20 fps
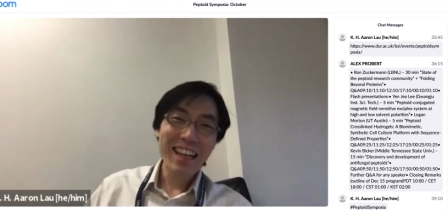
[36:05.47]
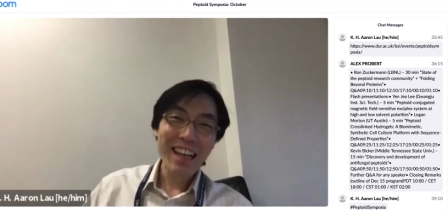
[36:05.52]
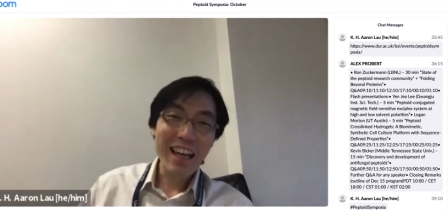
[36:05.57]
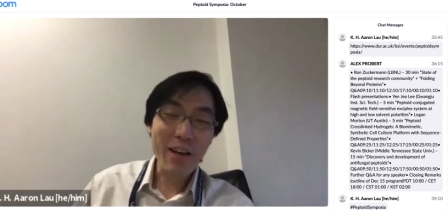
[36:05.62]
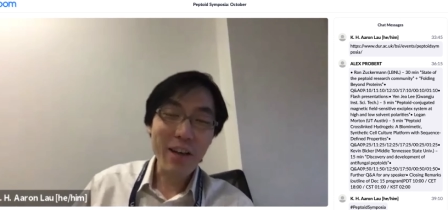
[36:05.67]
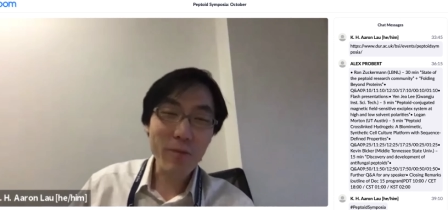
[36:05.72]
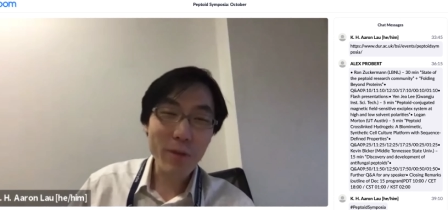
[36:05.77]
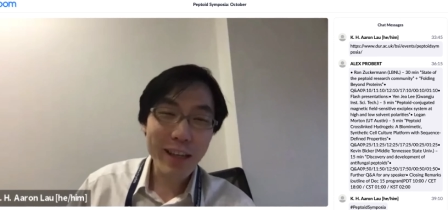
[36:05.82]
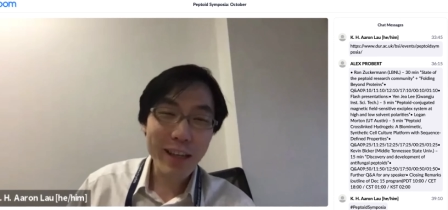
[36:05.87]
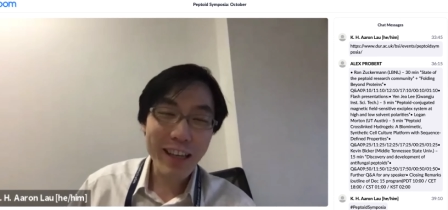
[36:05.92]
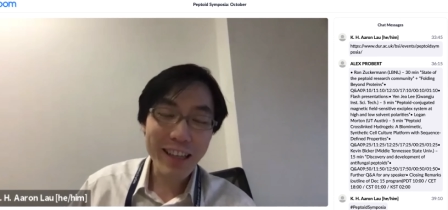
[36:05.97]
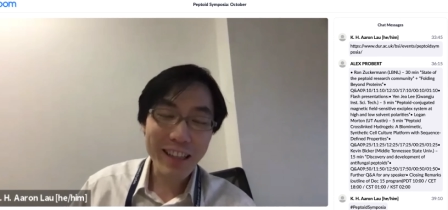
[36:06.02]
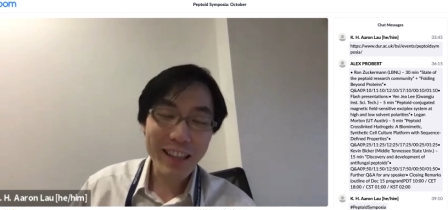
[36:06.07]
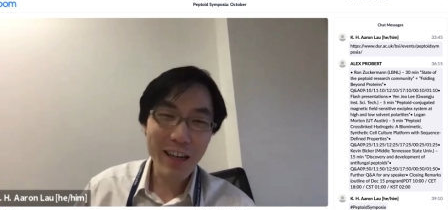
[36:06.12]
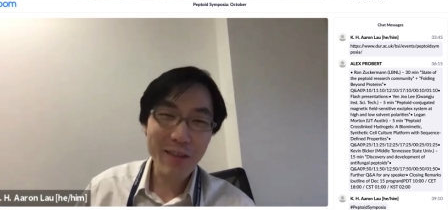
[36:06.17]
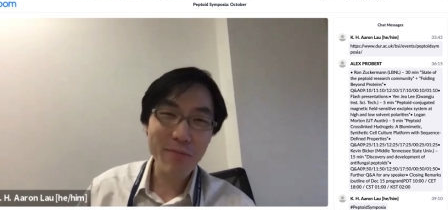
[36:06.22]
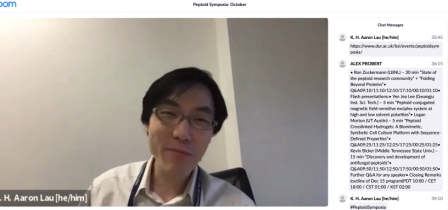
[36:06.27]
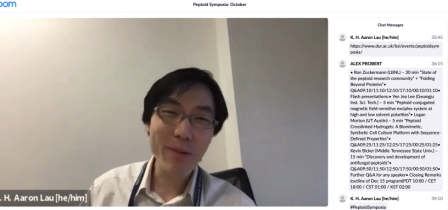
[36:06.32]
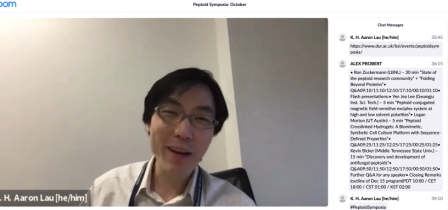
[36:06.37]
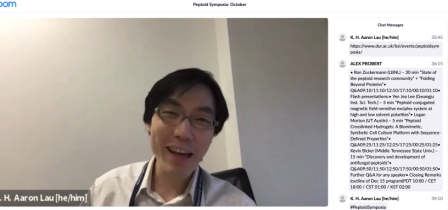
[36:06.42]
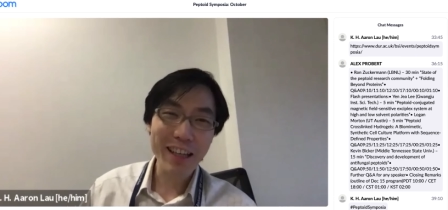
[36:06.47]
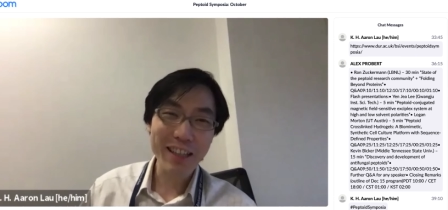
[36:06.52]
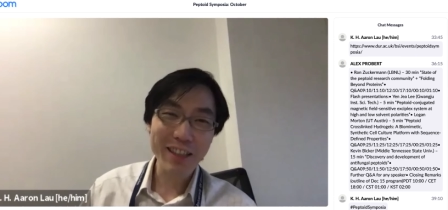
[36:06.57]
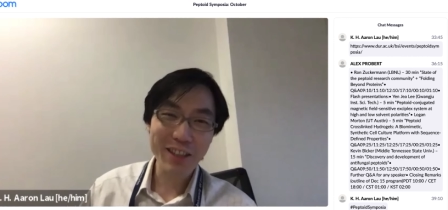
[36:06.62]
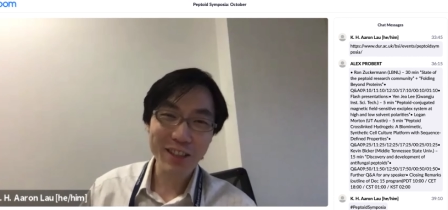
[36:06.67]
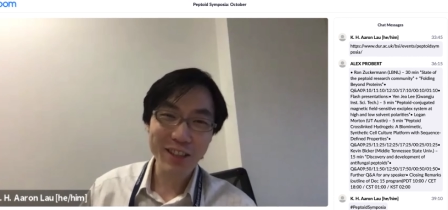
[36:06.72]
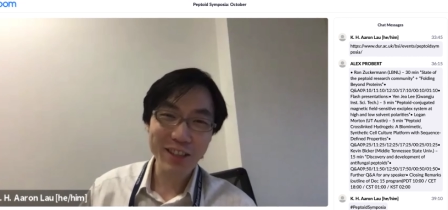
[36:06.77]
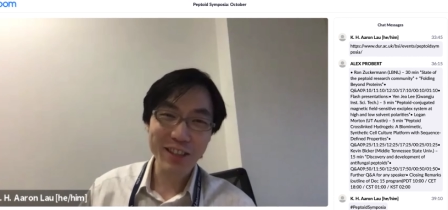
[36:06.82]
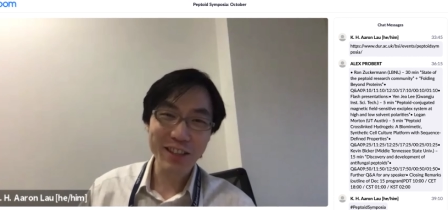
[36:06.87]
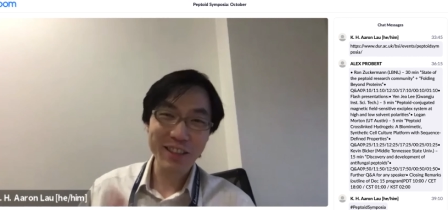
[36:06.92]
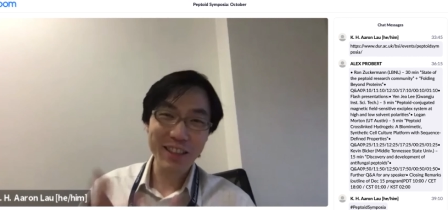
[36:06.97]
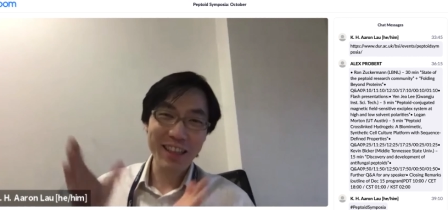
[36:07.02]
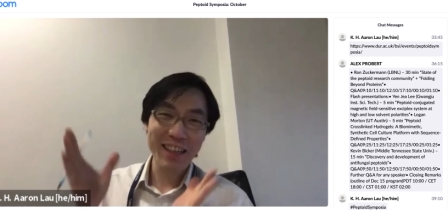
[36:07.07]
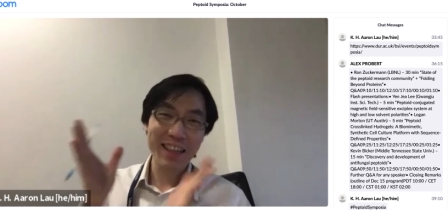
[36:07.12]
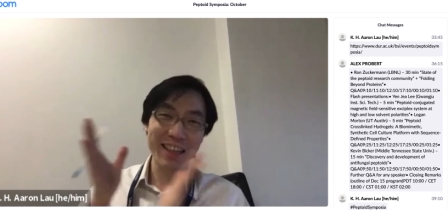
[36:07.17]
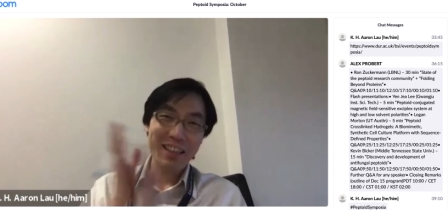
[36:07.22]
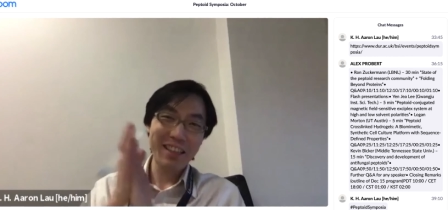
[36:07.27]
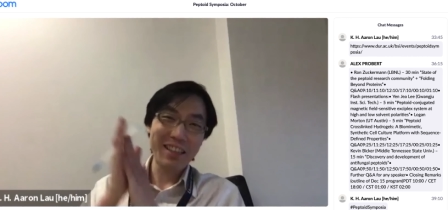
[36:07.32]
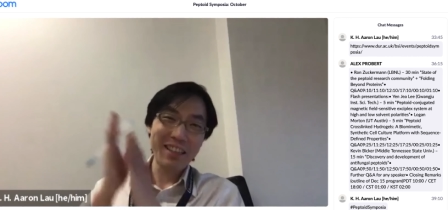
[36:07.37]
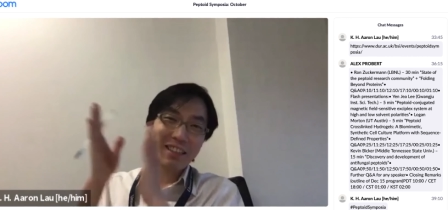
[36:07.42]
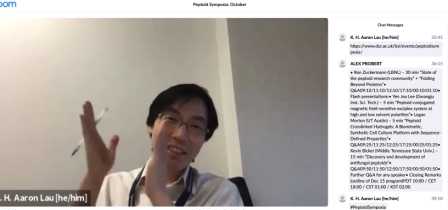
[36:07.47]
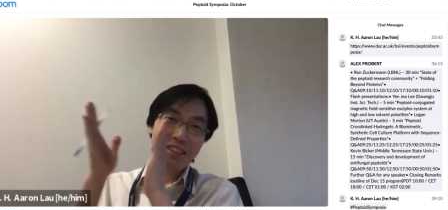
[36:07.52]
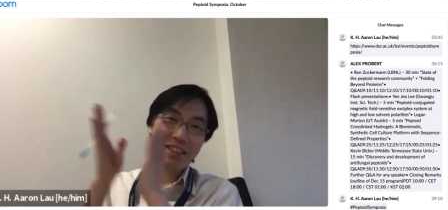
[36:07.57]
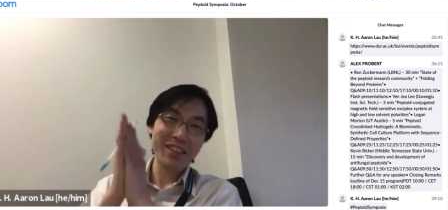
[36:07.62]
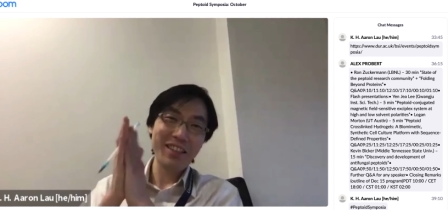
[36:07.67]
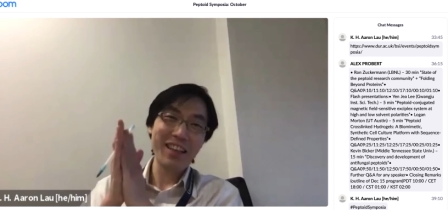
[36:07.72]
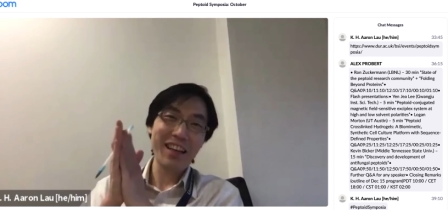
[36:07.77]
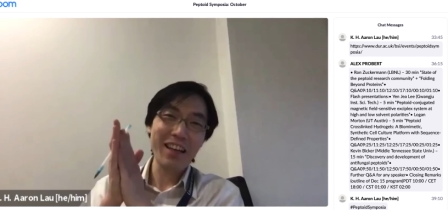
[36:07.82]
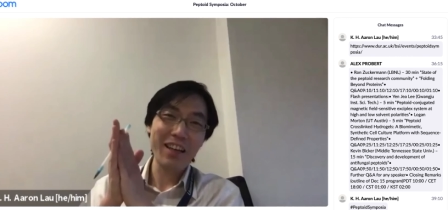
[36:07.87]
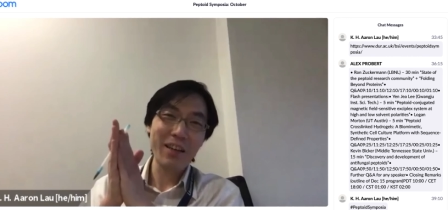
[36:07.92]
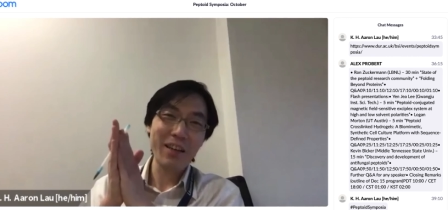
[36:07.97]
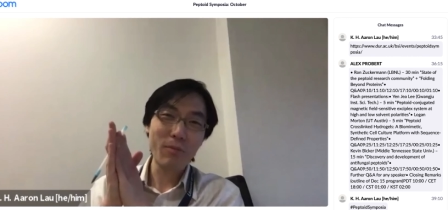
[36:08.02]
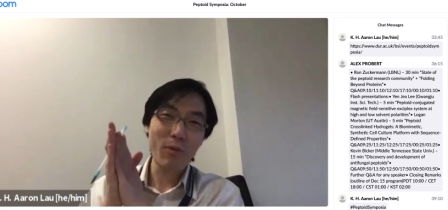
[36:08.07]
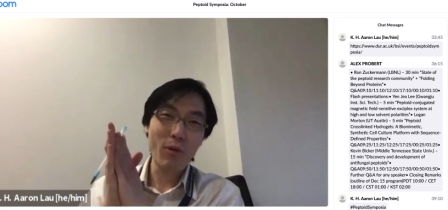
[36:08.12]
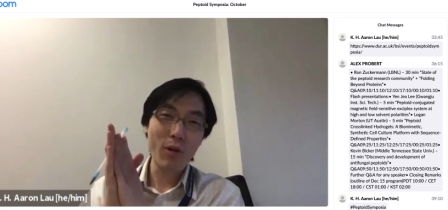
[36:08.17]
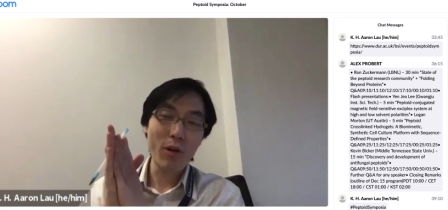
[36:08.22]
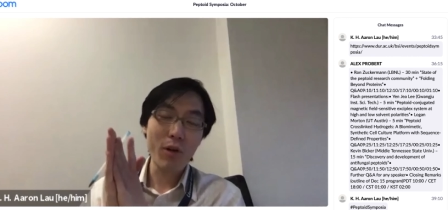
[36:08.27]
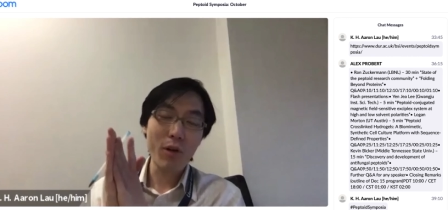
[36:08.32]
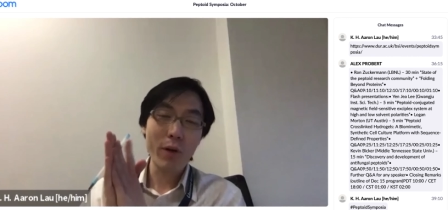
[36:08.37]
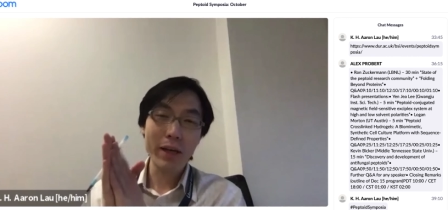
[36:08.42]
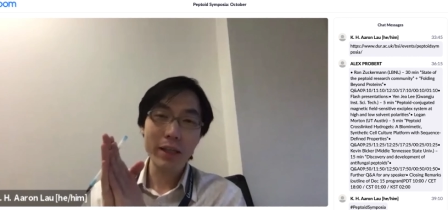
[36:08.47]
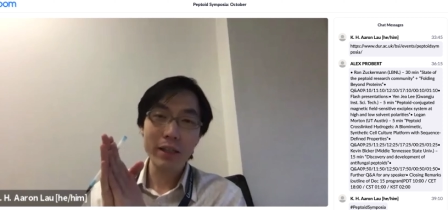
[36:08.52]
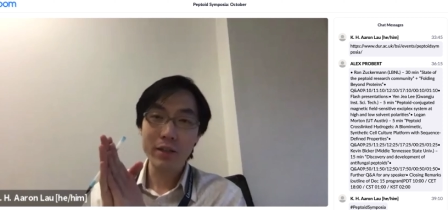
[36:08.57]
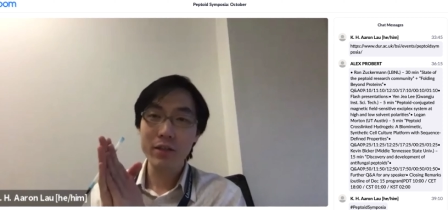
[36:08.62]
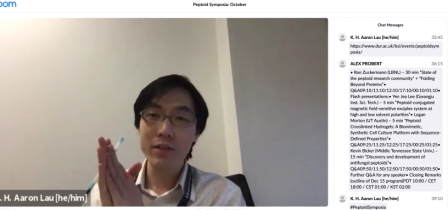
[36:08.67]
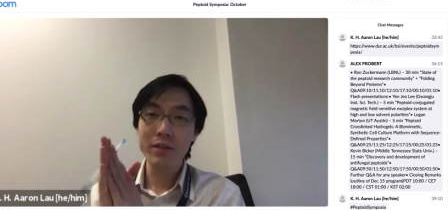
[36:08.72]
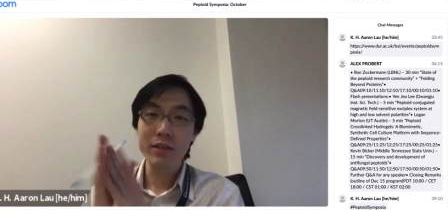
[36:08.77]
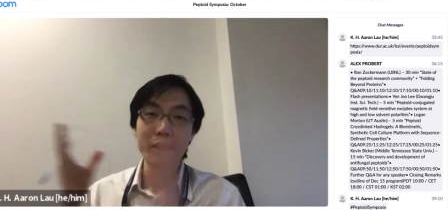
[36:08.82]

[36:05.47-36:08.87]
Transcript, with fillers: And we can come back to uh, uh, more questions.